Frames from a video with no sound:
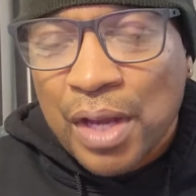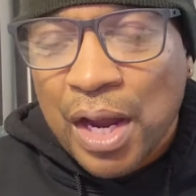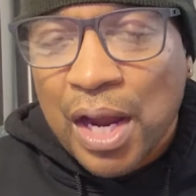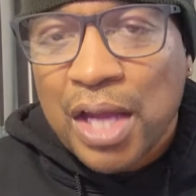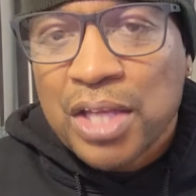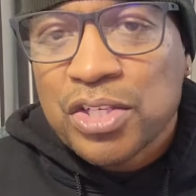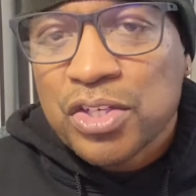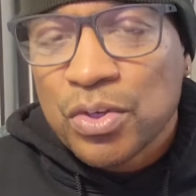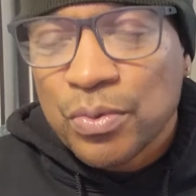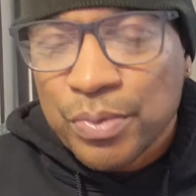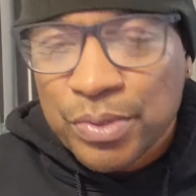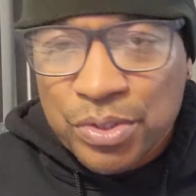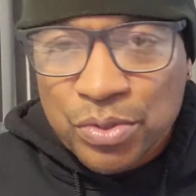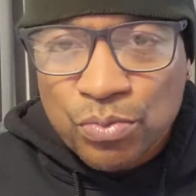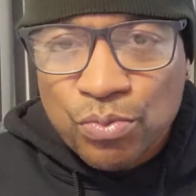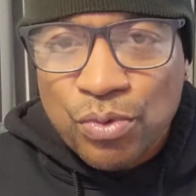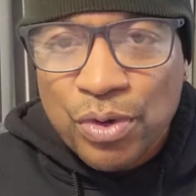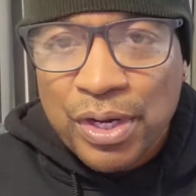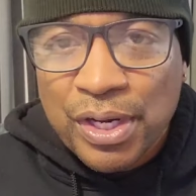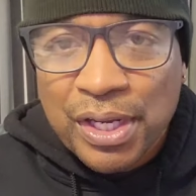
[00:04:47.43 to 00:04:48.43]
Oscar was
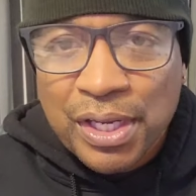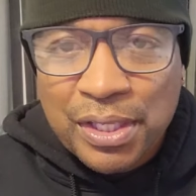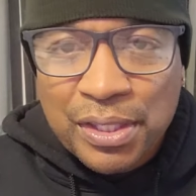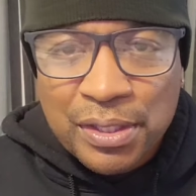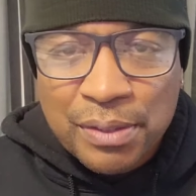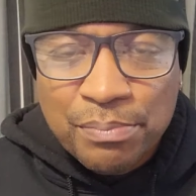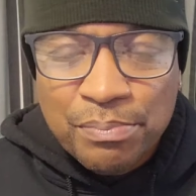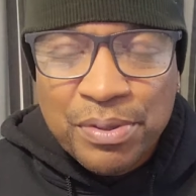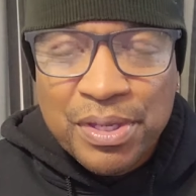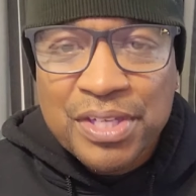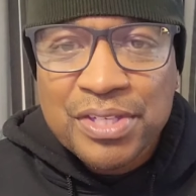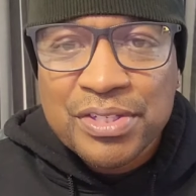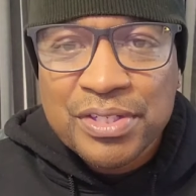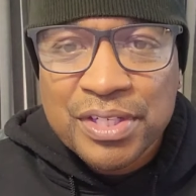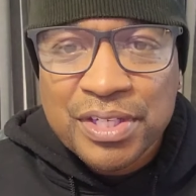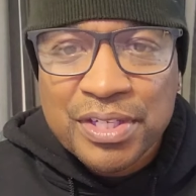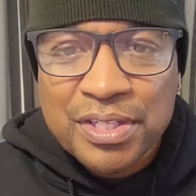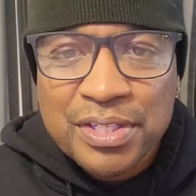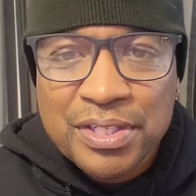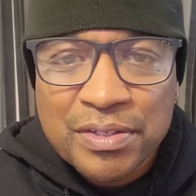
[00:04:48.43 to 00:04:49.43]
running the
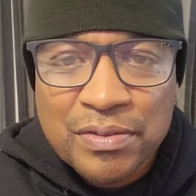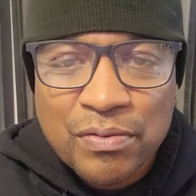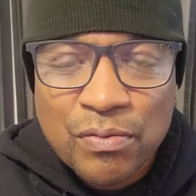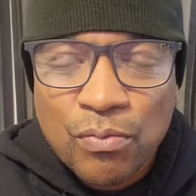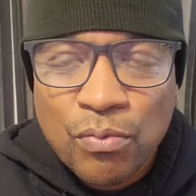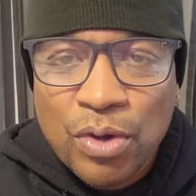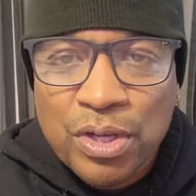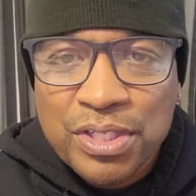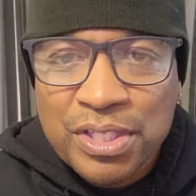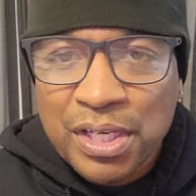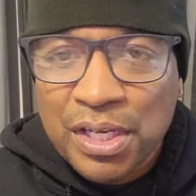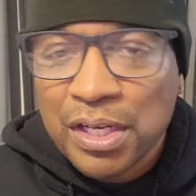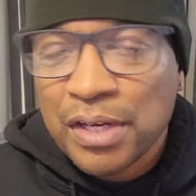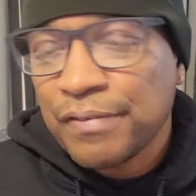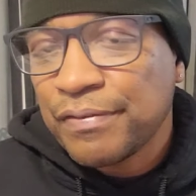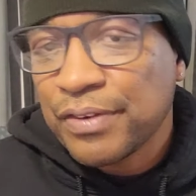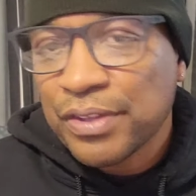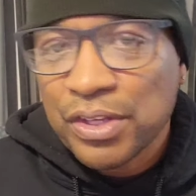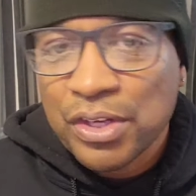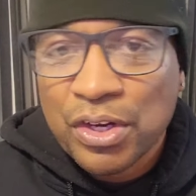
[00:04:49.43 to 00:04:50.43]
business wasn't
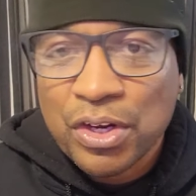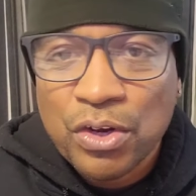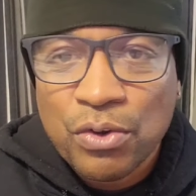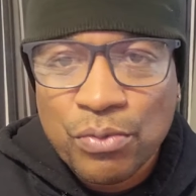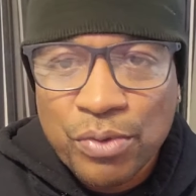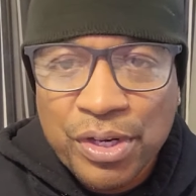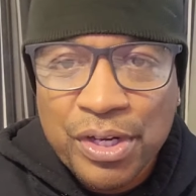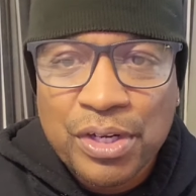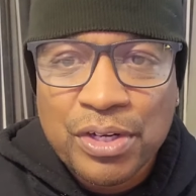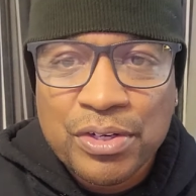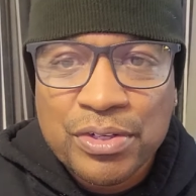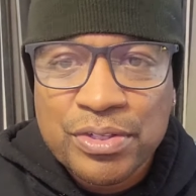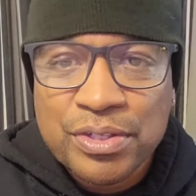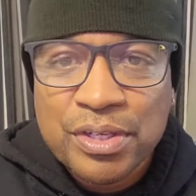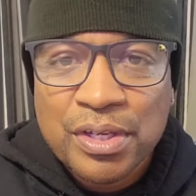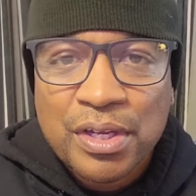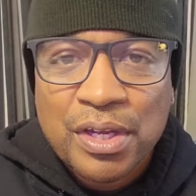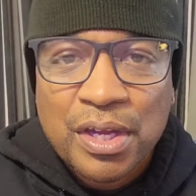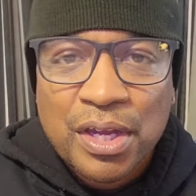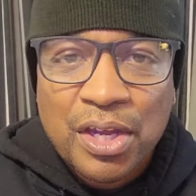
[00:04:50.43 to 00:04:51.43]
good for their careers.
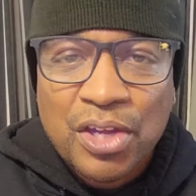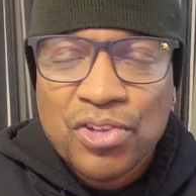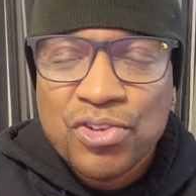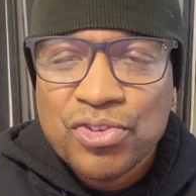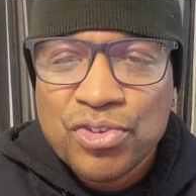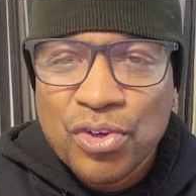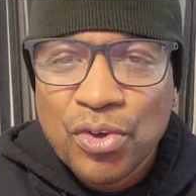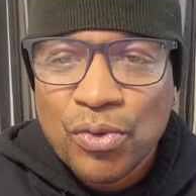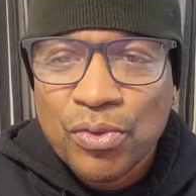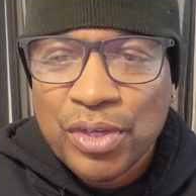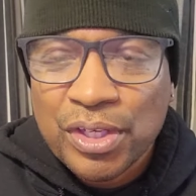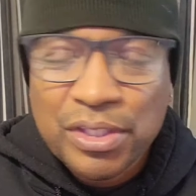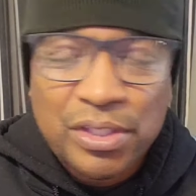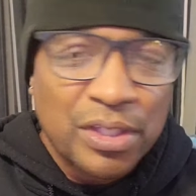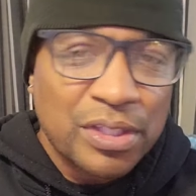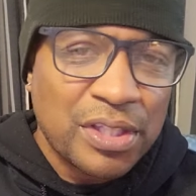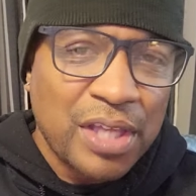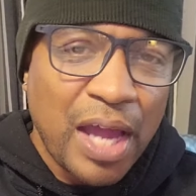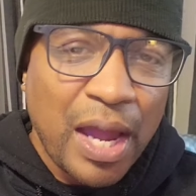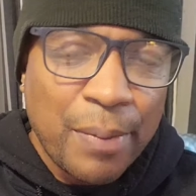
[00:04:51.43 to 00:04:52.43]
And so they
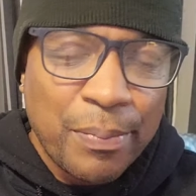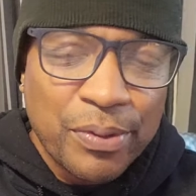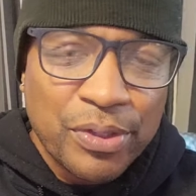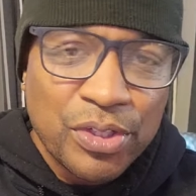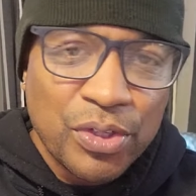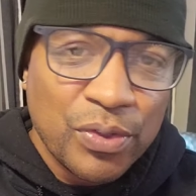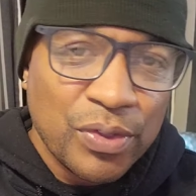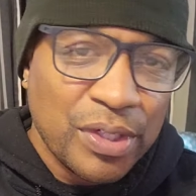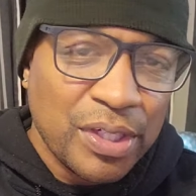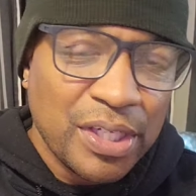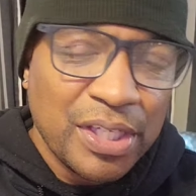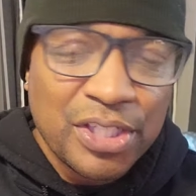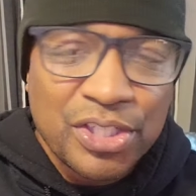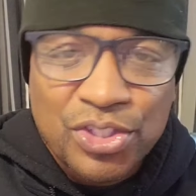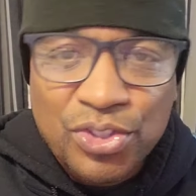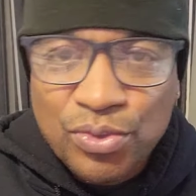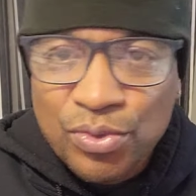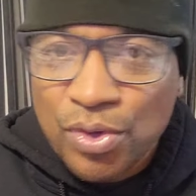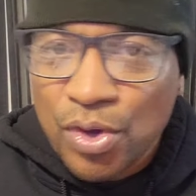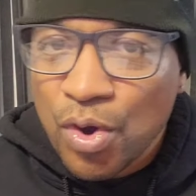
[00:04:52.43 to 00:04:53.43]
took the opportunity
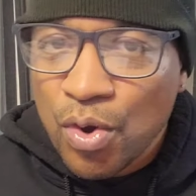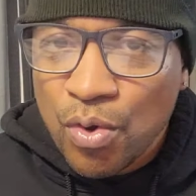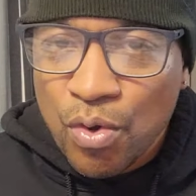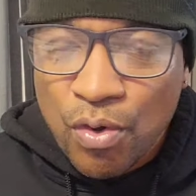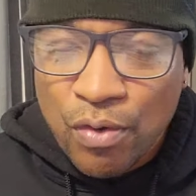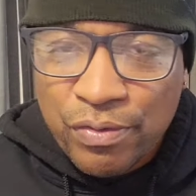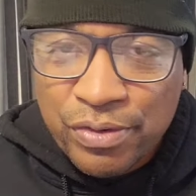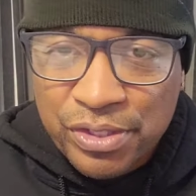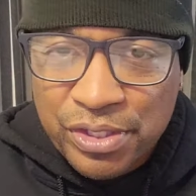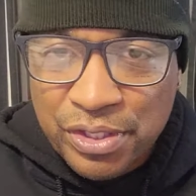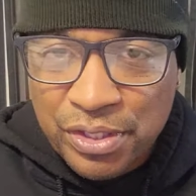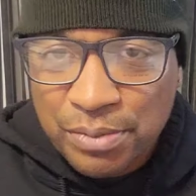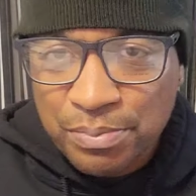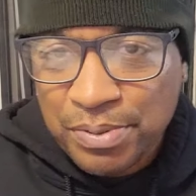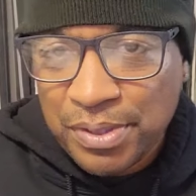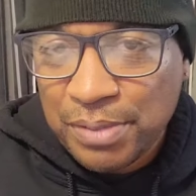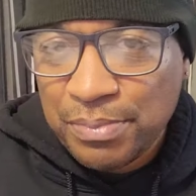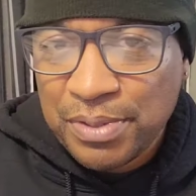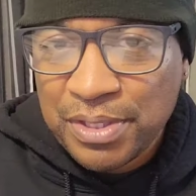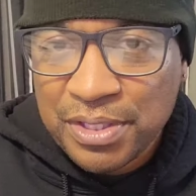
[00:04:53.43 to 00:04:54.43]
to go over to the
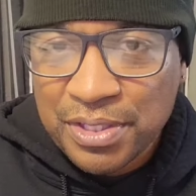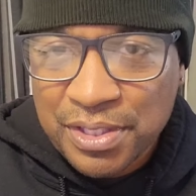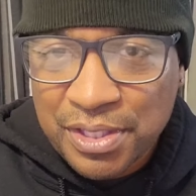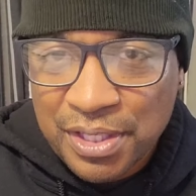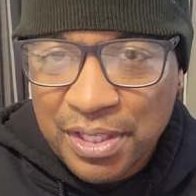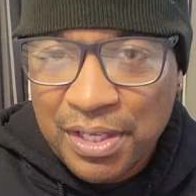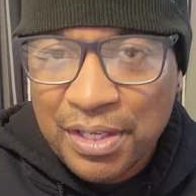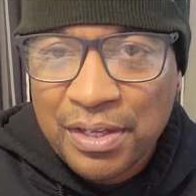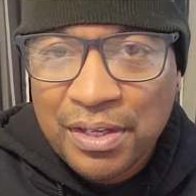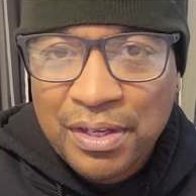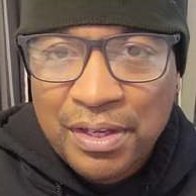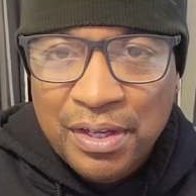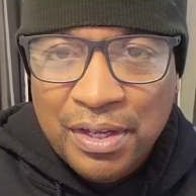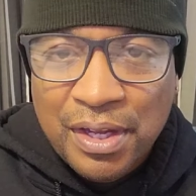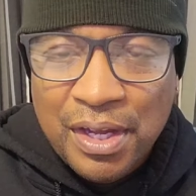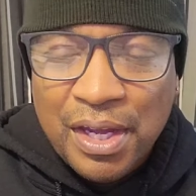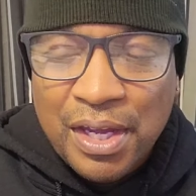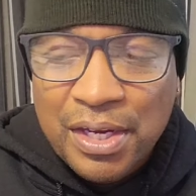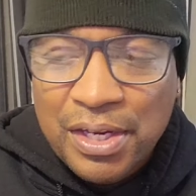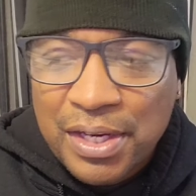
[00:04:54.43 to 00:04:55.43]
PBC.
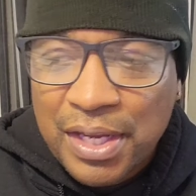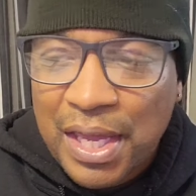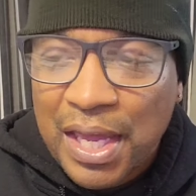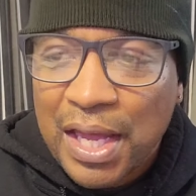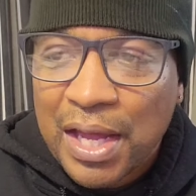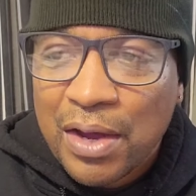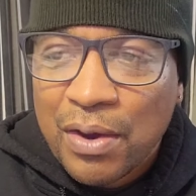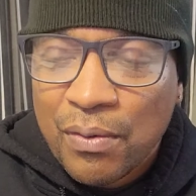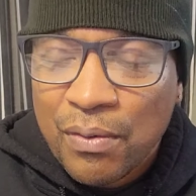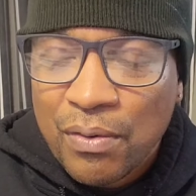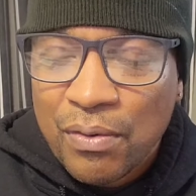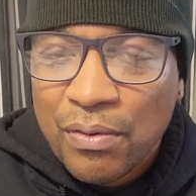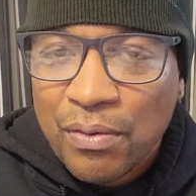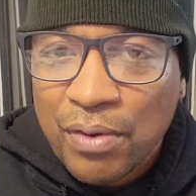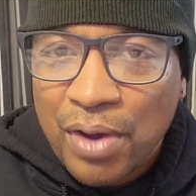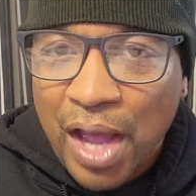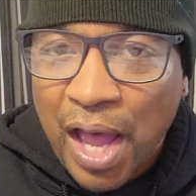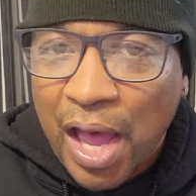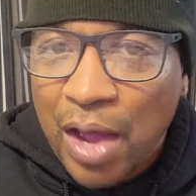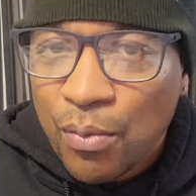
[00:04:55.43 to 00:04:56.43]
Now,
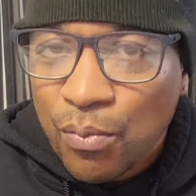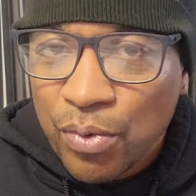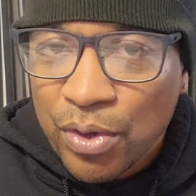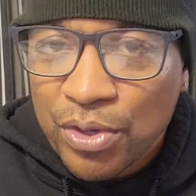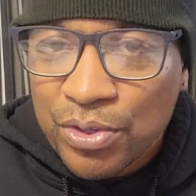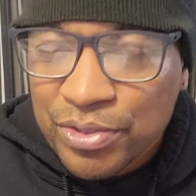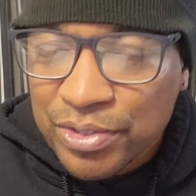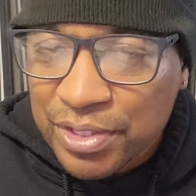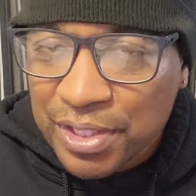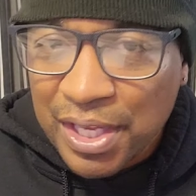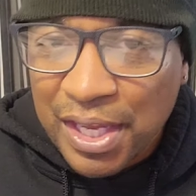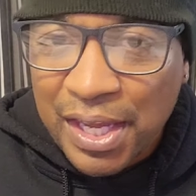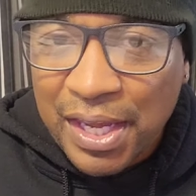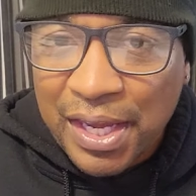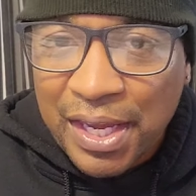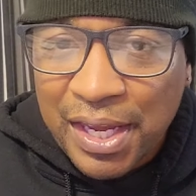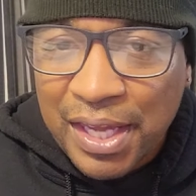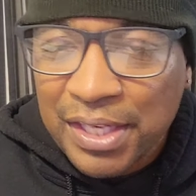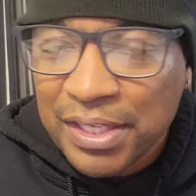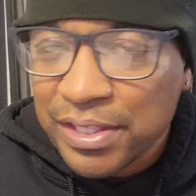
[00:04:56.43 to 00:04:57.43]
I will say
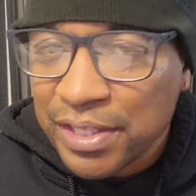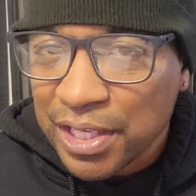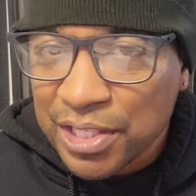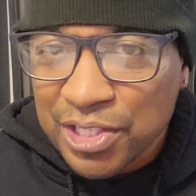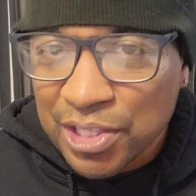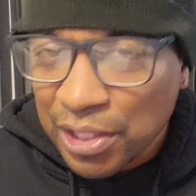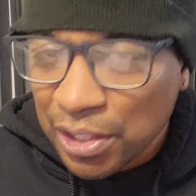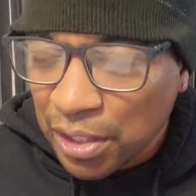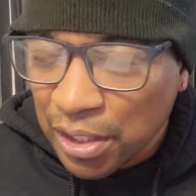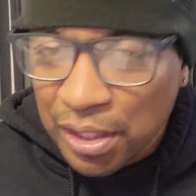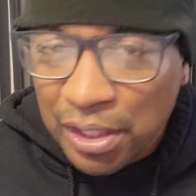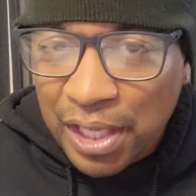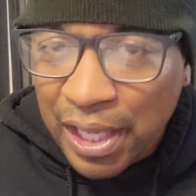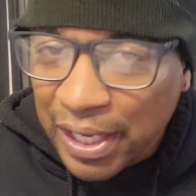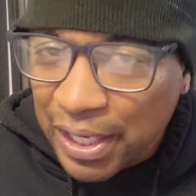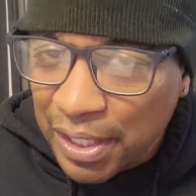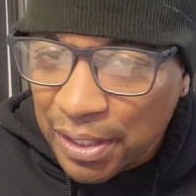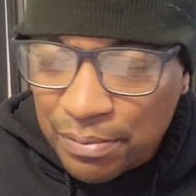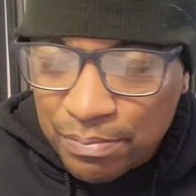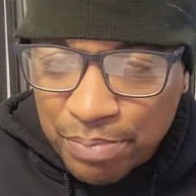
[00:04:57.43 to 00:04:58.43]
it doesn't look
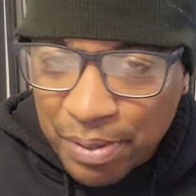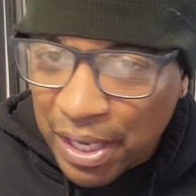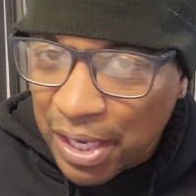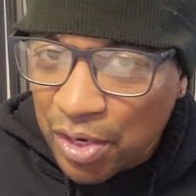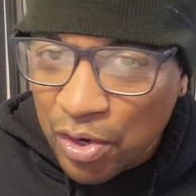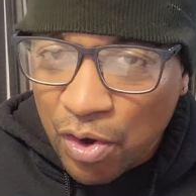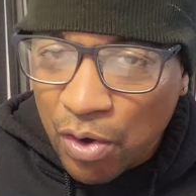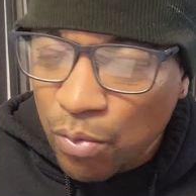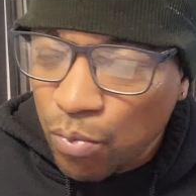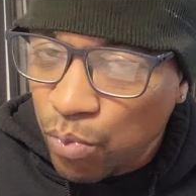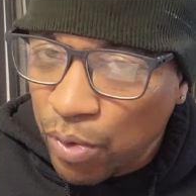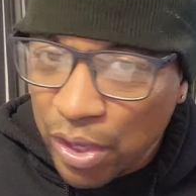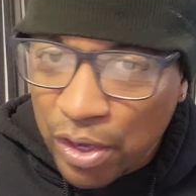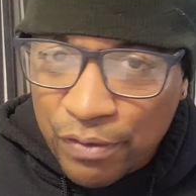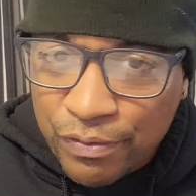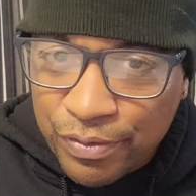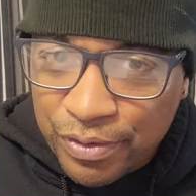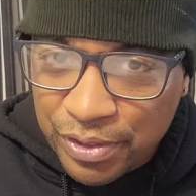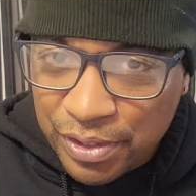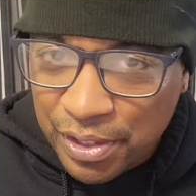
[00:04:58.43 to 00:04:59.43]
like it paid off well
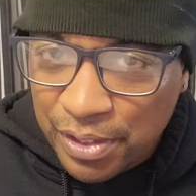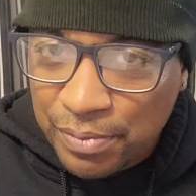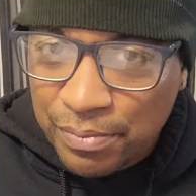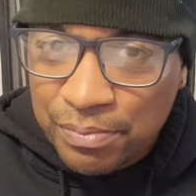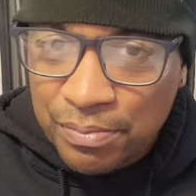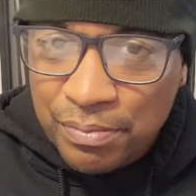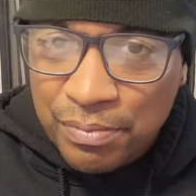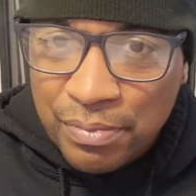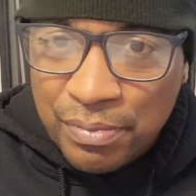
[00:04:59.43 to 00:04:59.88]
for them.